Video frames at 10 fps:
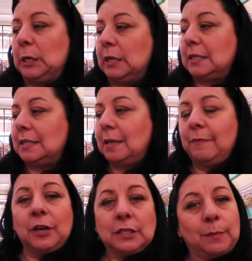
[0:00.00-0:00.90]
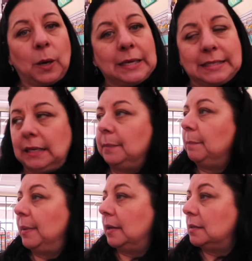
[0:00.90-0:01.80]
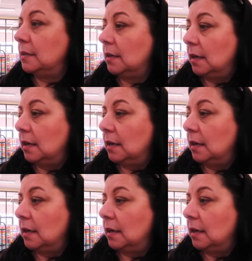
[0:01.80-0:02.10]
Doesn't seem very surprising, but